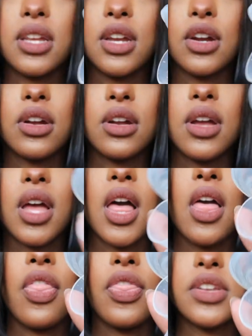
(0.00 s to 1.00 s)
of here,
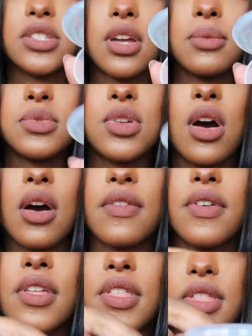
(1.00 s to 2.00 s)
this comes off,
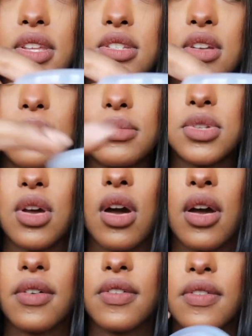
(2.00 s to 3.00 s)
this comes
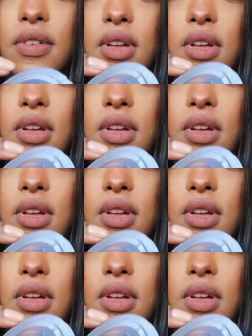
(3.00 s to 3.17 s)
off.